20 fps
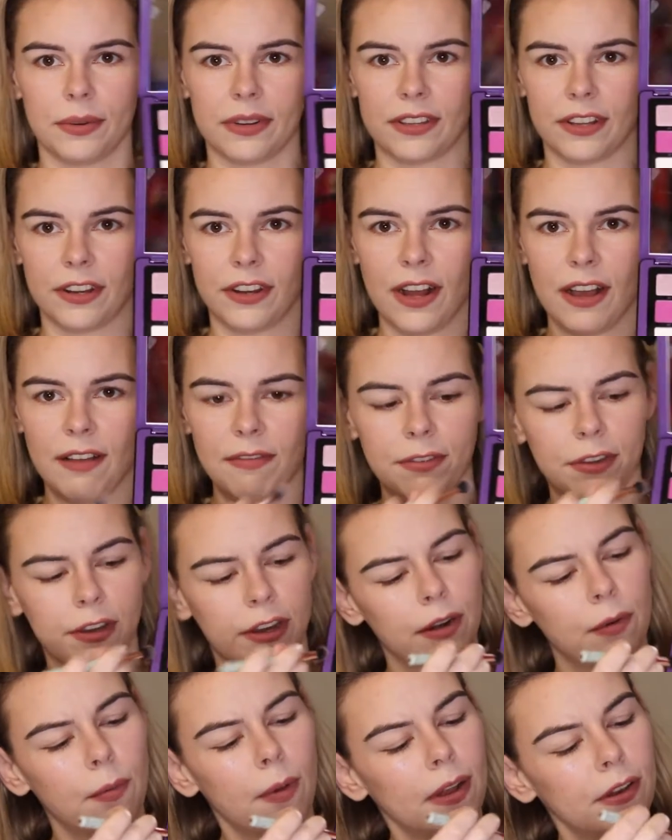to start off, you're
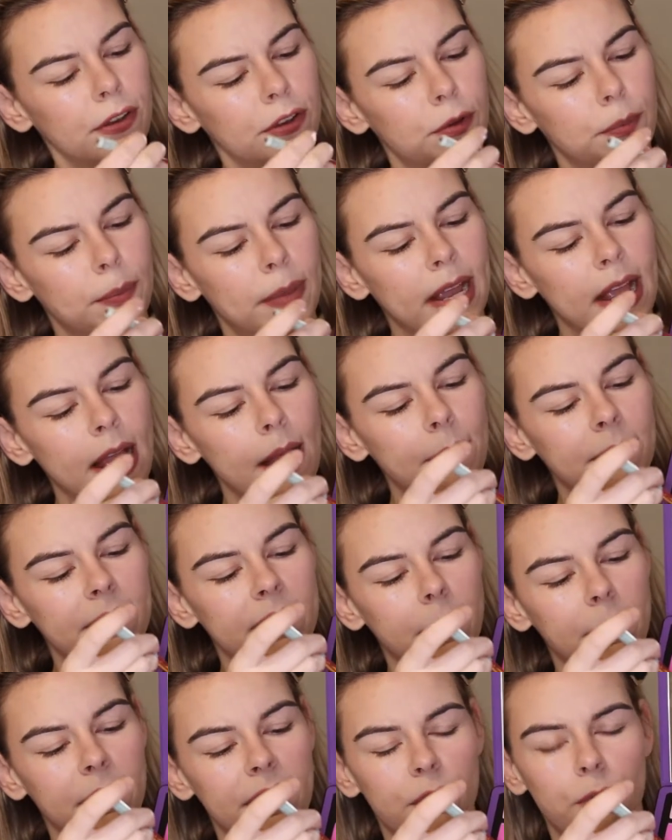going to want to pick up
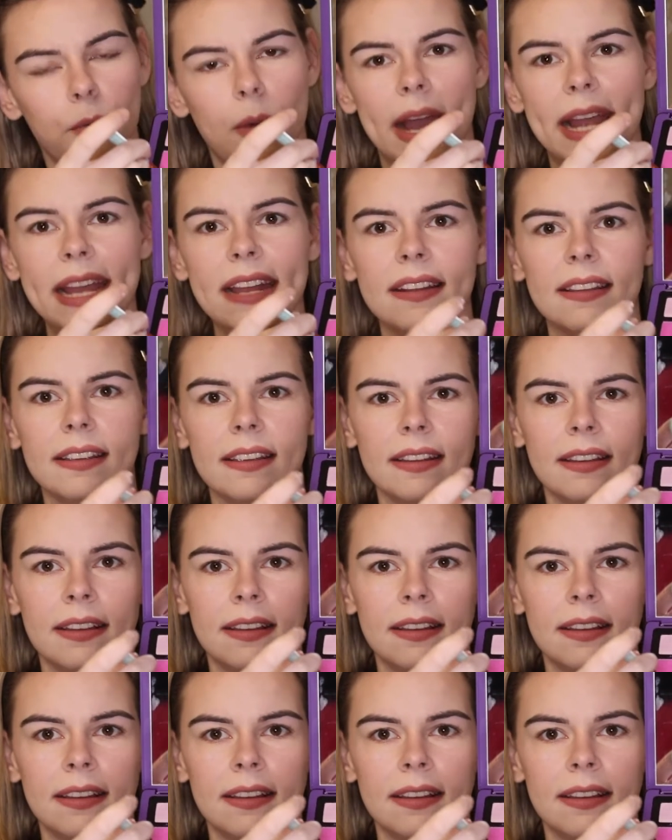some of the white